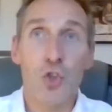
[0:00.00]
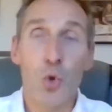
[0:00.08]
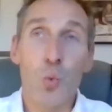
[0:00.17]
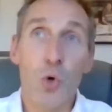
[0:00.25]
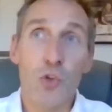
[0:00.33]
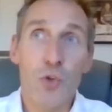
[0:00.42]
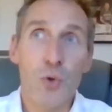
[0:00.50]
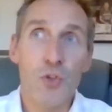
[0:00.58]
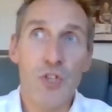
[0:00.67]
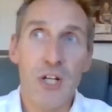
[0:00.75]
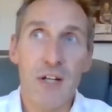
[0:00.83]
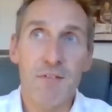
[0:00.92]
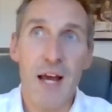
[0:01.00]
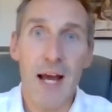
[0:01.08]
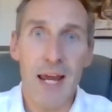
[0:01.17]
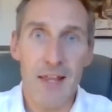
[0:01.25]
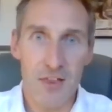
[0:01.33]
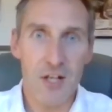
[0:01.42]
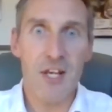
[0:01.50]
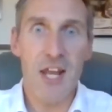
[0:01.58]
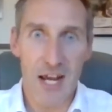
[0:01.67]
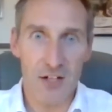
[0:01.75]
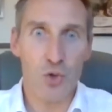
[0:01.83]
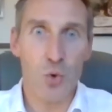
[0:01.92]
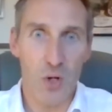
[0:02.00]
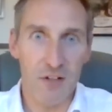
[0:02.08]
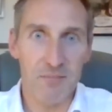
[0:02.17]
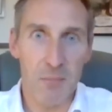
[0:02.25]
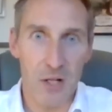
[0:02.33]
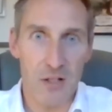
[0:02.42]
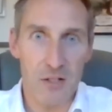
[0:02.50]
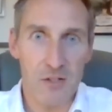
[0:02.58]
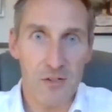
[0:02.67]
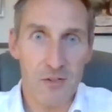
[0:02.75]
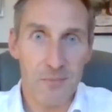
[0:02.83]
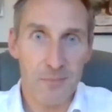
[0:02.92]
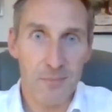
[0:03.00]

you want to achieve that in the next 12 months.